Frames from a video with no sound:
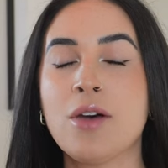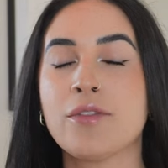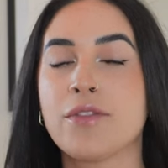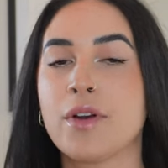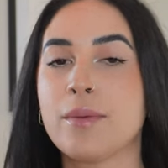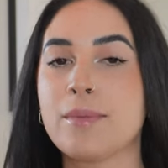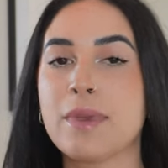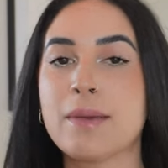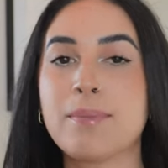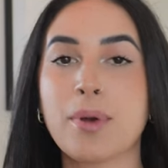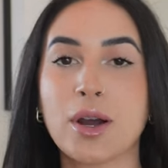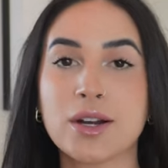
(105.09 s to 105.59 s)

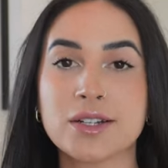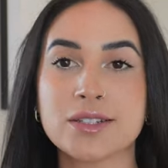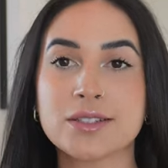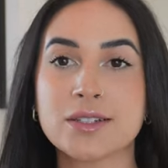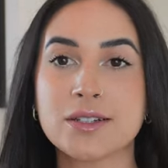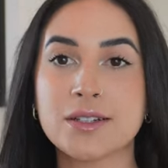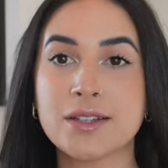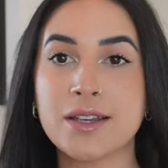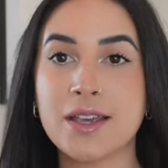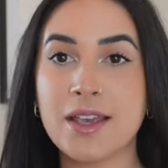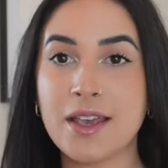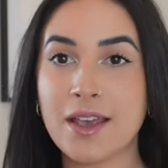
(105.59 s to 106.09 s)
For me
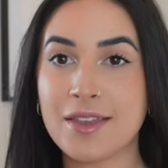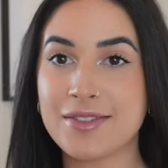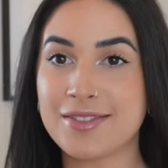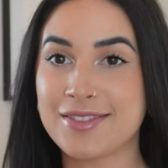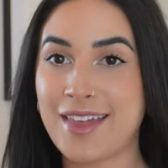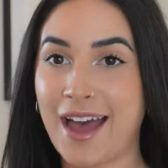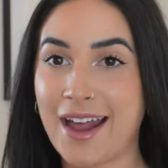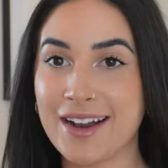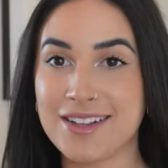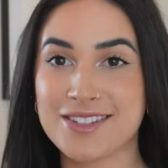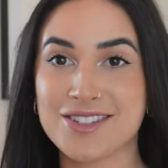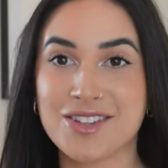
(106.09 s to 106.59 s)
personally,
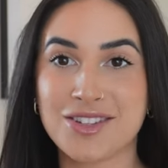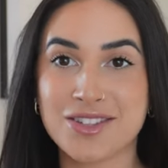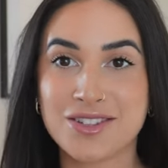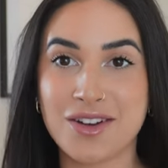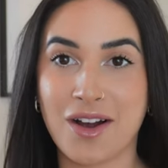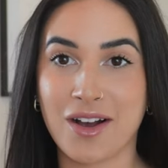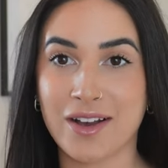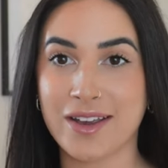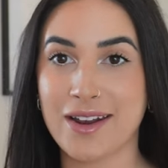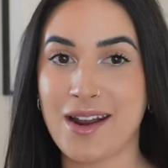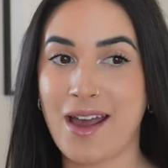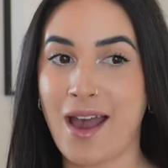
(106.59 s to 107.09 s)
that is just
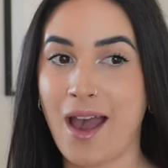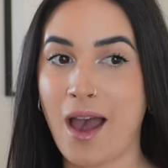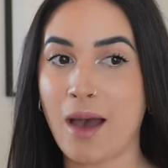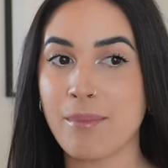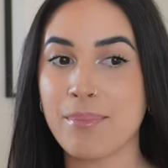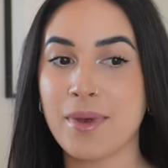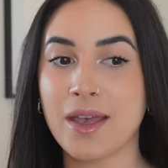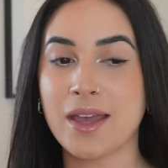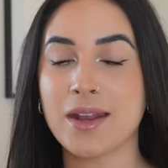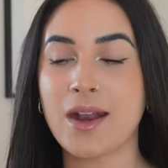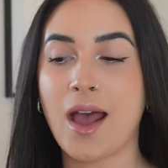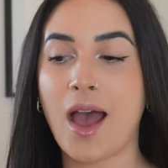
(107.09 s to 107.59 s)
not gonna
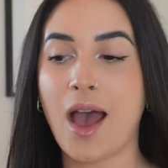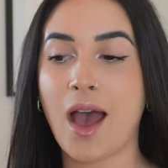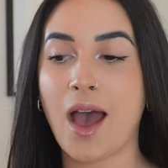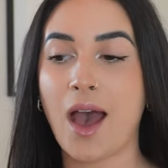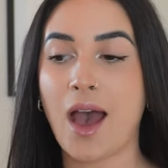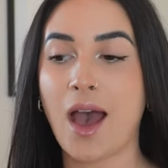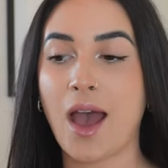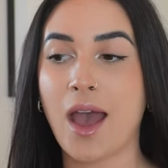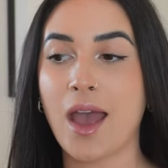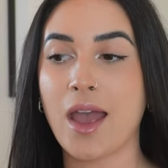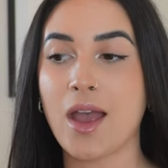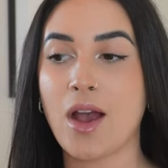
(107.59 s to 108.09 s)
happen.
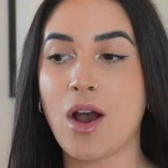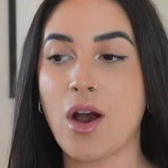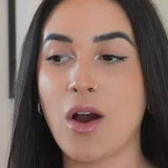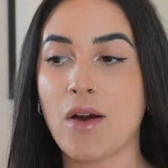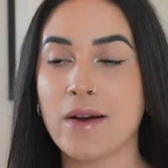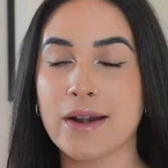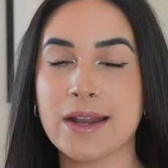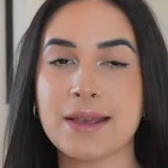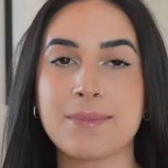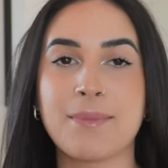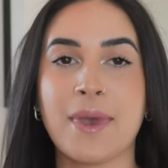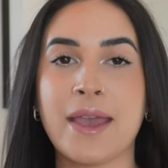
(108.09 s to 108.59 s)
I
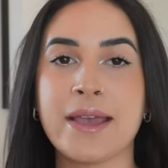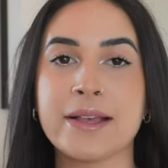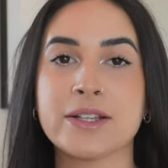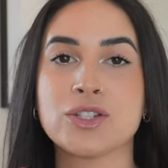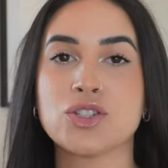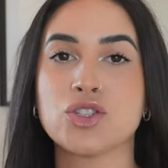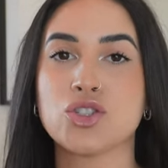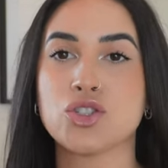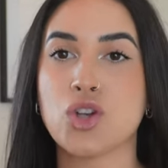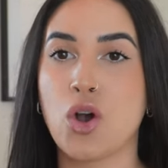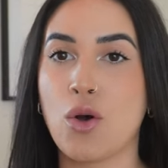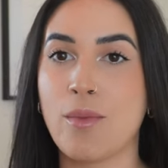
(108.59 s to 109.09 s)
already make
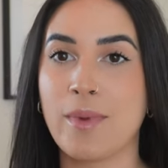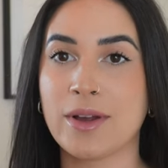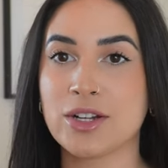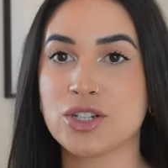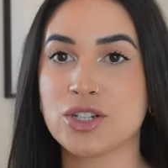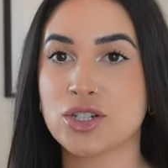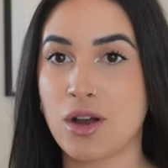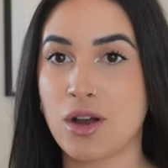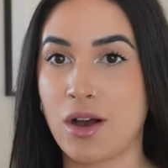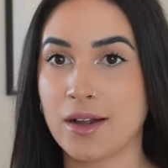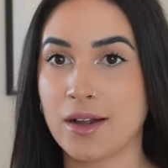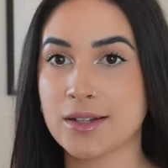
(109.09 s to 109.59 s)
so
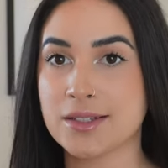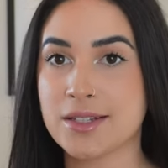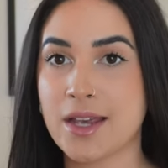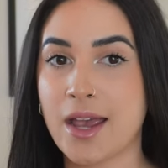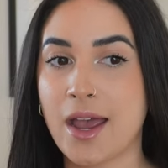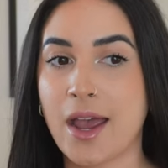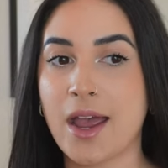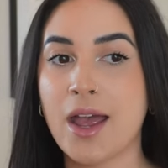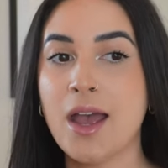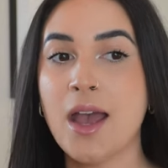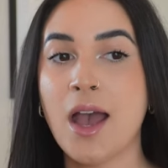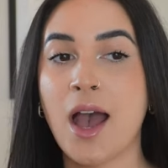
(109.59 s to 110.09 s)
much
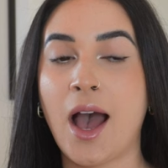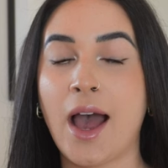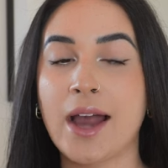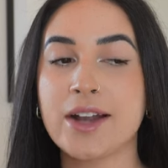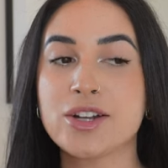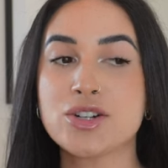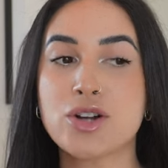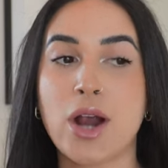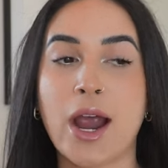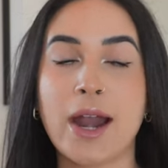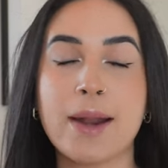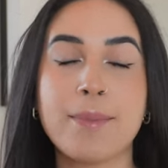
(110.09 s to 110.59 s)
content. I
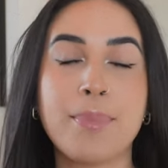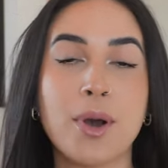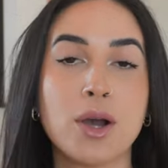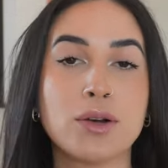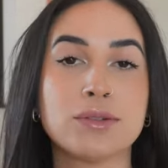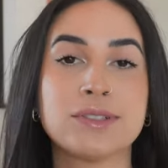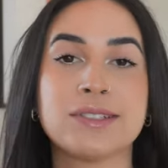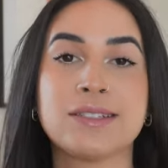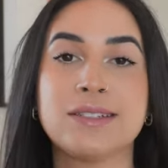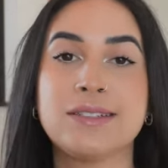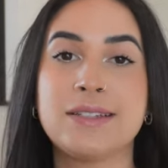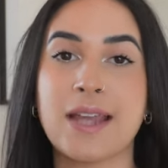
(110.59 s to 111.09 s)
try to
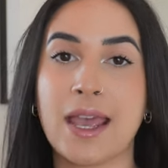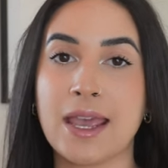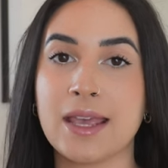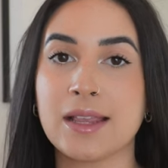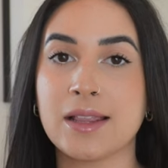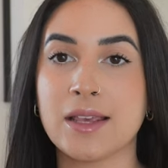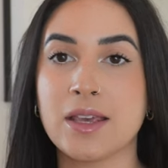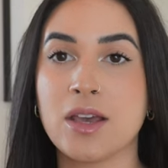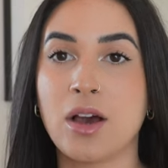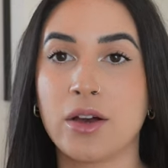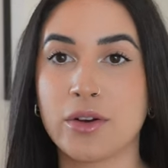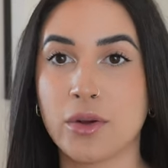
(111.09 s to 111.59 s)
post
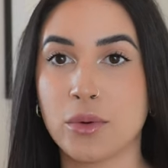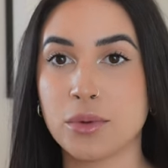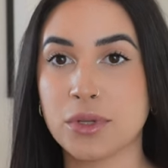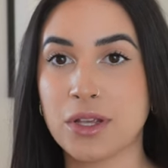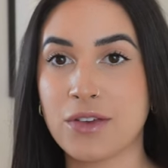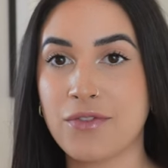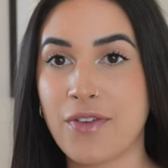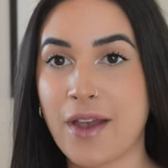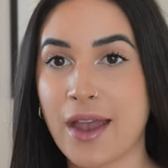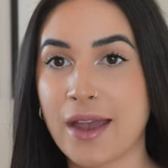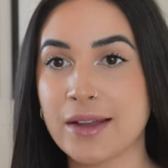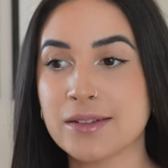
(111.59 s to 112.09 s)
daily on
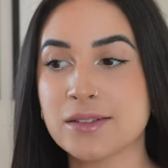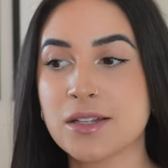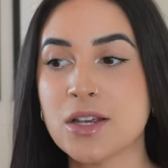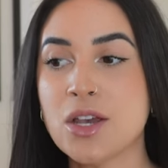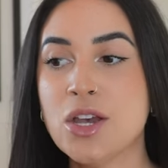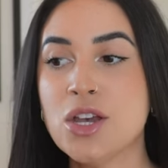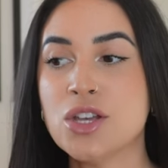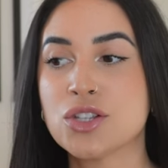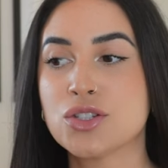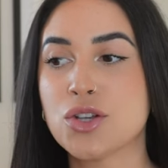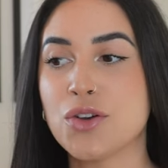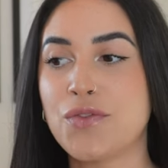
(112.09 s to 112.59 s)
OnlyFans.
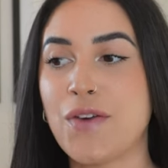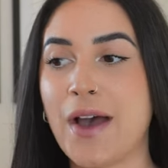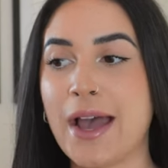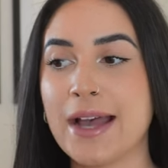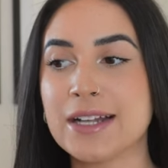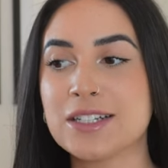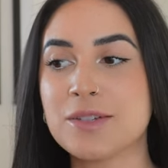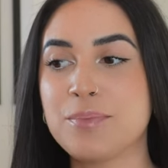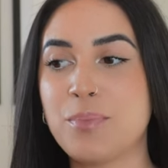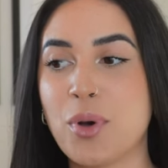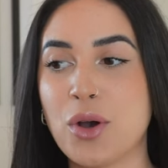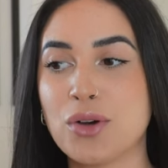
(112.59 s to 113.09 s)
So if I
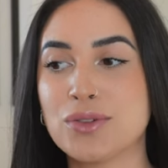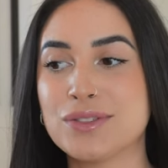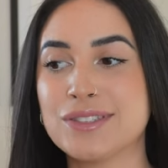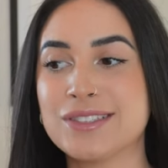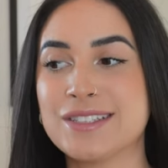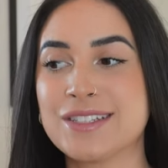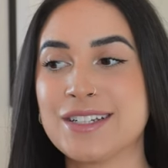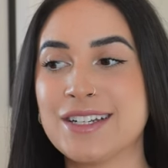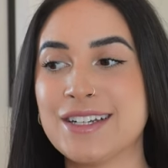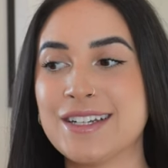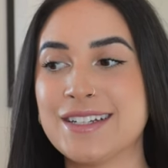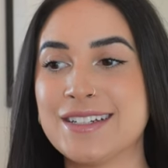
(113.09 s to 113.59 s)
had to
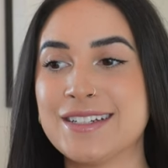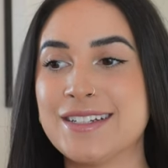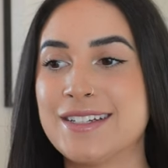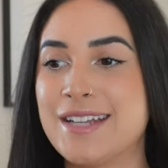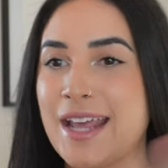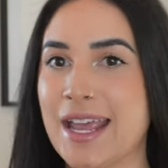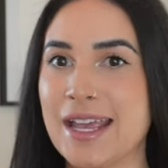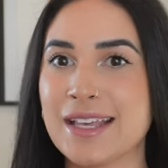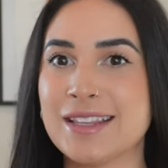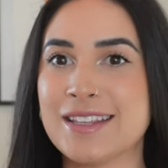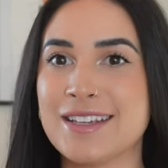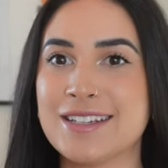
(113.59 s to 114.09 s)
post
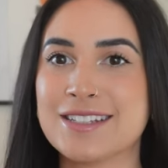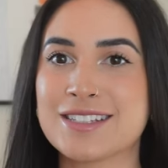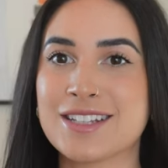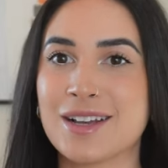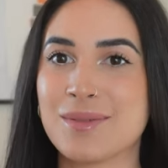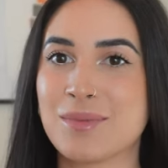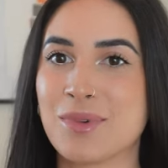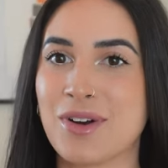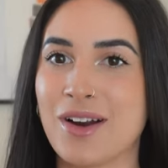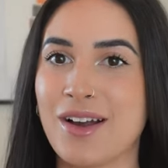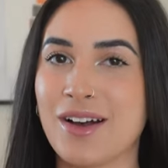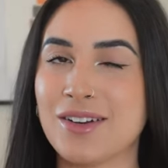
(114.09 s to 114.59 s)
daily
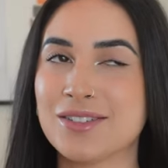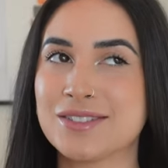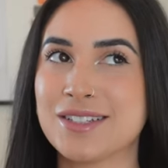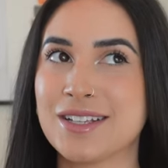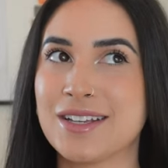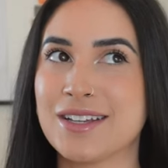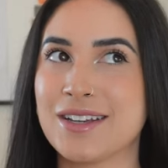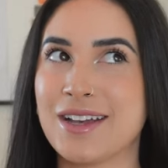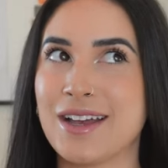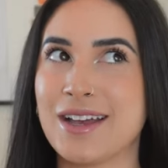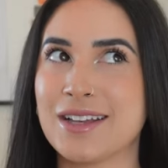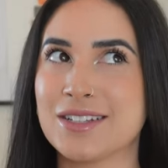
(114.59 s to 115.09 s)
somewhere else
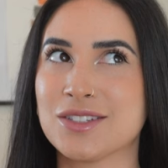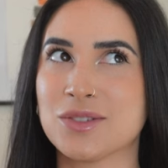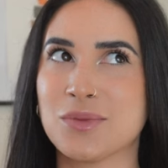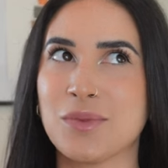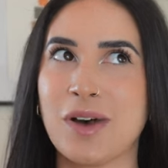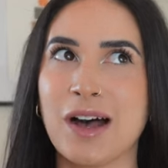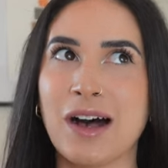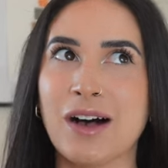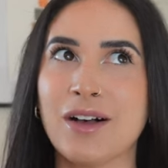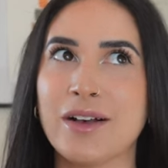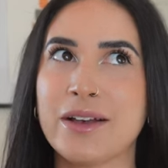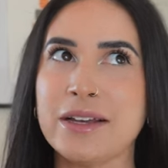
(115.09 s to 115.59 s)
as
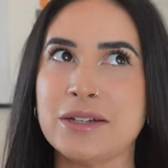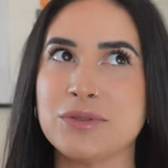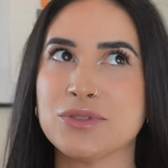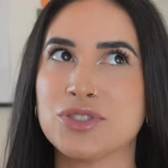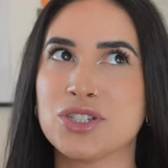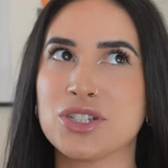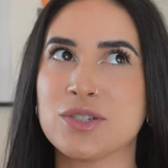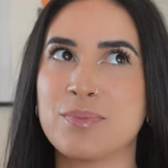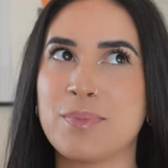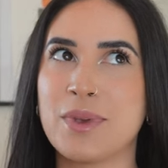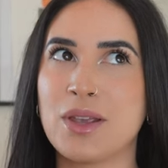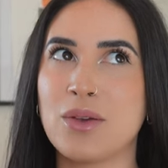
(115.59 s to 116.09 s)
well, it would
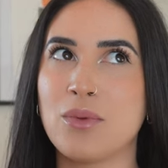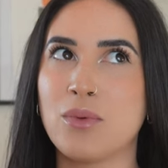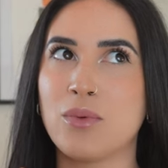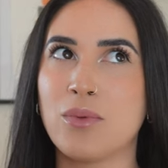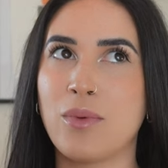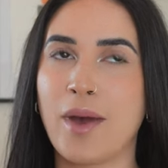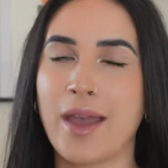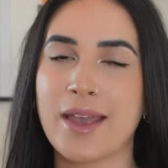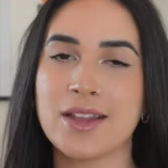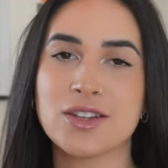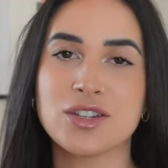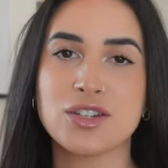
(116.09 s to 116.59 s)
just be
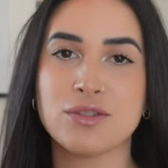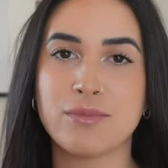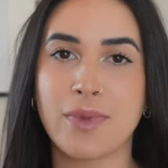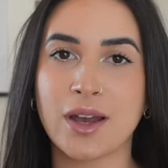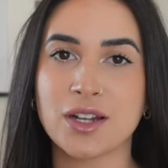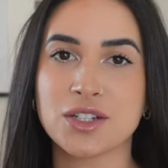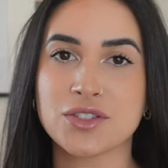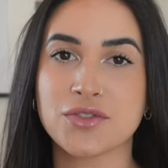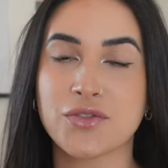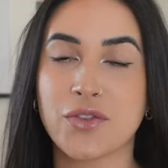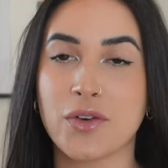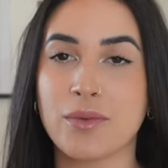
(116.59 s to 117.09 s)
way too
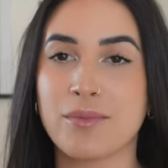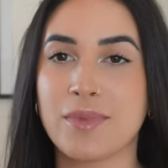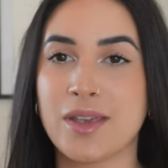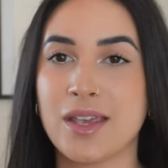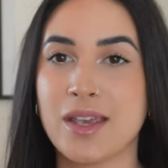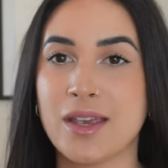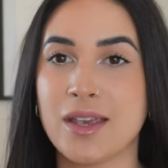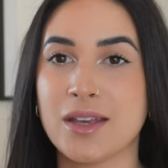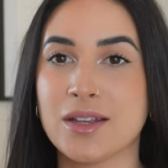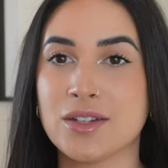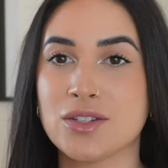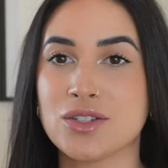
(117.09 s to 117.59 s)
much for
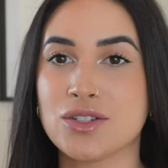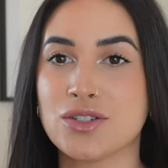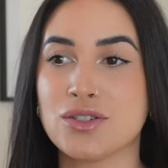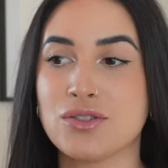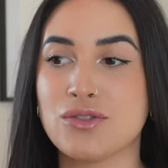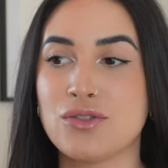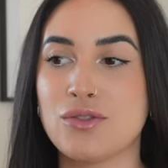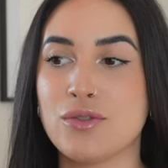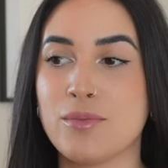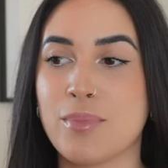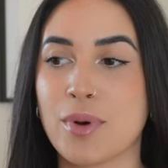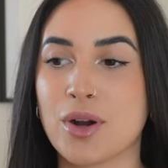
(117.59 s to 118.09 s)
me
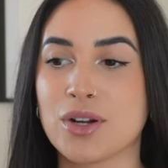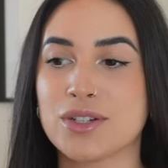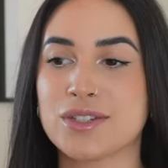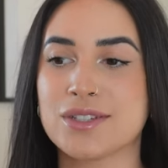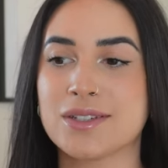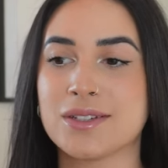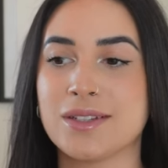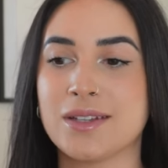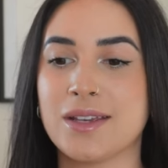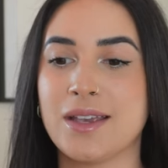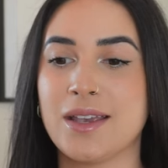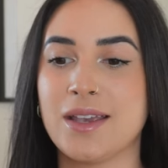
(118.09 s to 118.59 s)
to
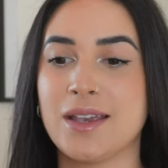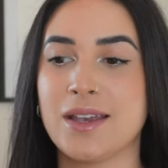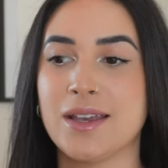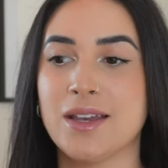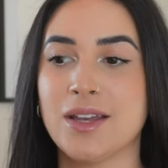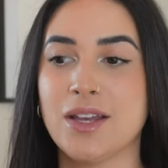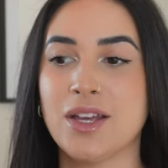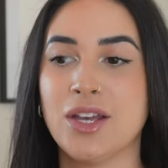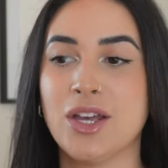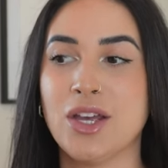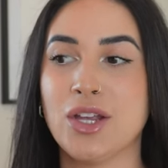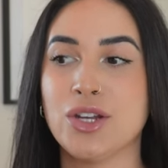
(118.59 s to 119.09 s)
personally
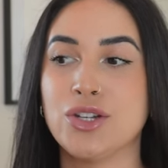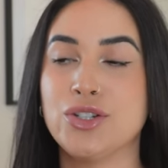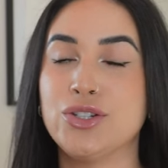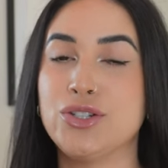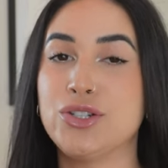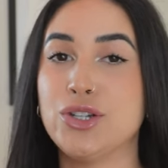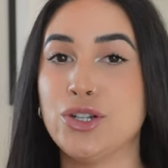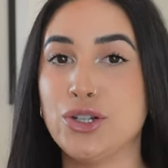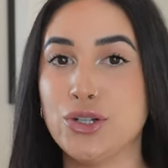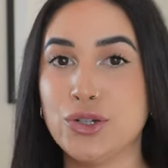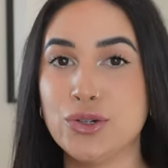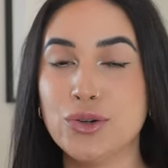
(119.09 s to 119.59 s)

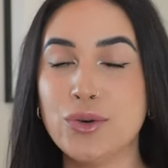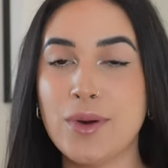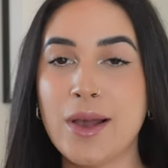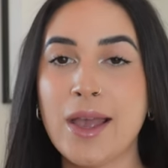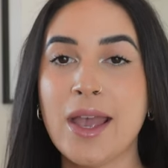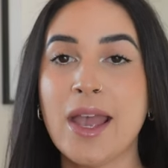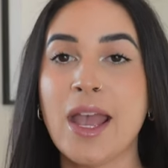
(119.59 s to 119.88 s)
do.